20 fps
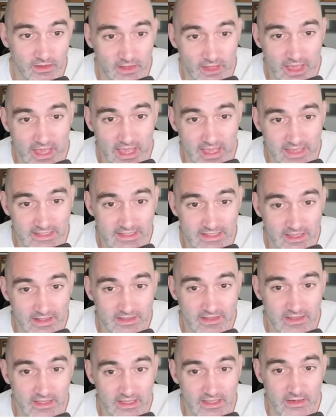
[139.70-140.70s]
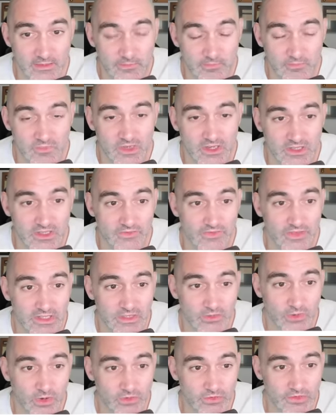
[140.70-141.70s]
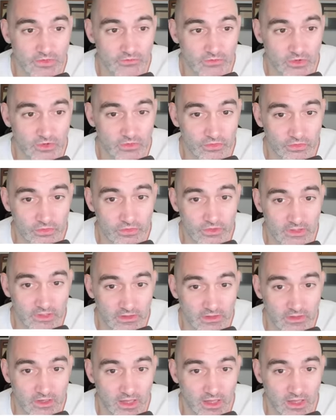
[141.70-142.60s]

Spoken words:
as the Da Vinci Wolves recruiting